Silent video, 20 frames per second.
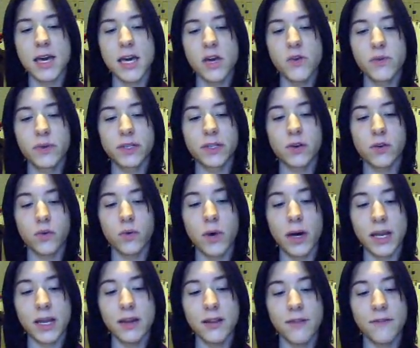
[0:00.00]
He was
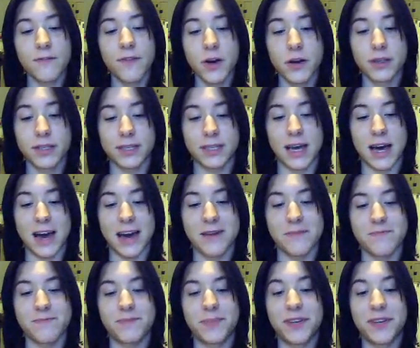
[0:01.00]
acquitted the first time,